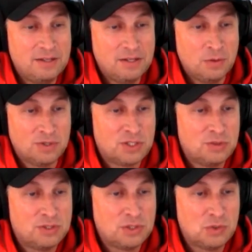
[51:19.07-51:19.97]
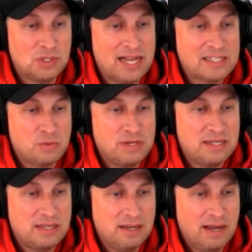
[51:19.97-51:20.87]
You were 2-2 last
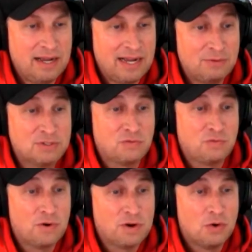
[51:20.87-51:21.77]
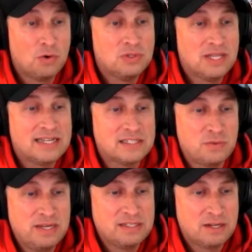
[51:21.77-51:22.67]
week. I was 4-0 last week,